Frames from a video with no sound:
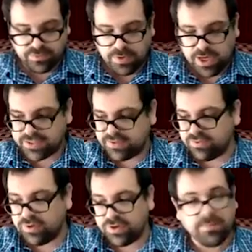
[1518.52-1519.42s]
are positive
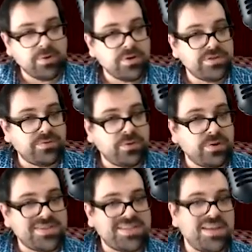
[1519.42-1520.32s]
real numbers, of
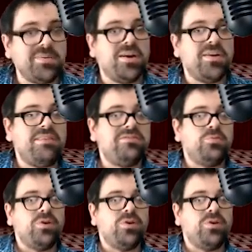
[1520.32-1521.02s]
course, and then we don't have to